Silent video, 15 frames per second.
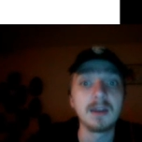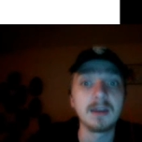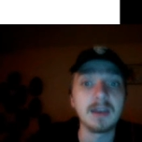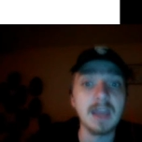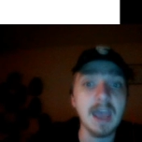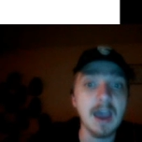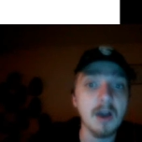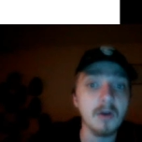
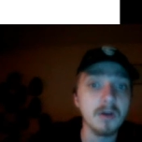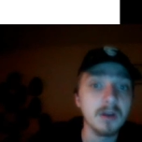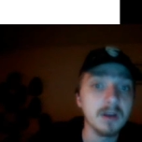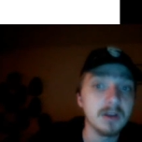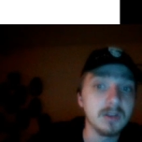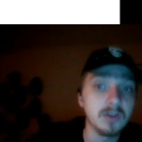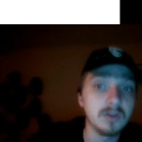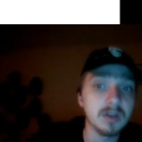Now,
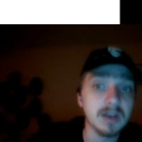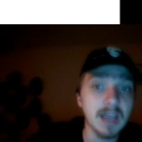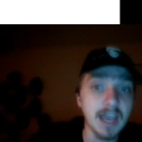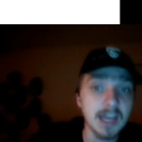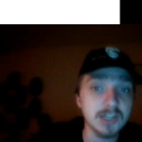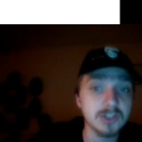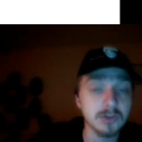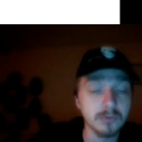you can
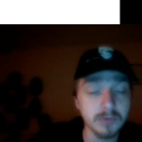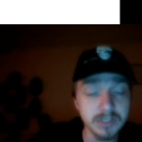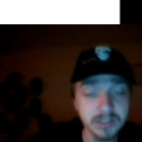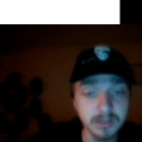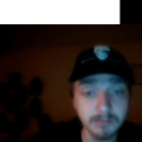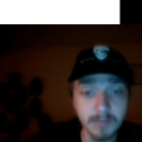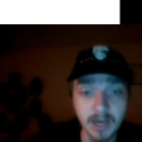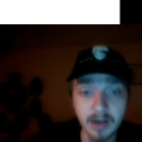add your
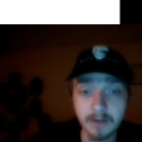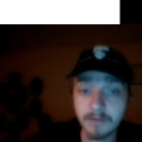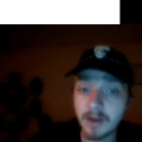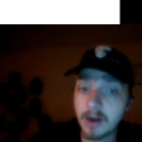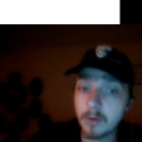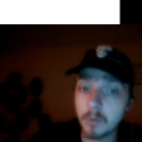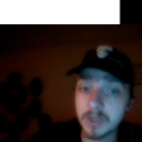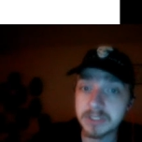wisdom
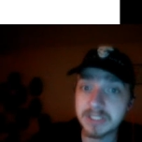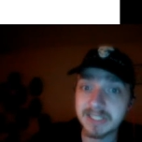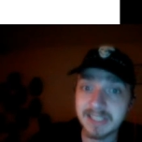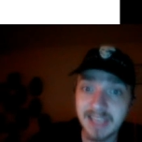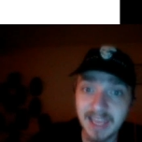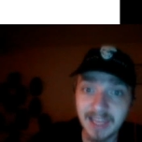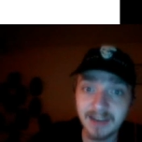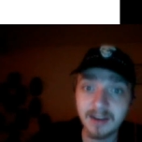modifier once
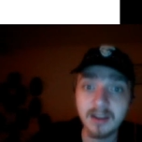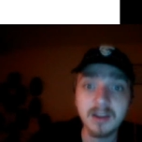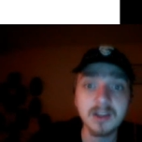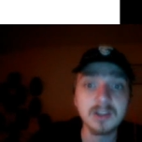again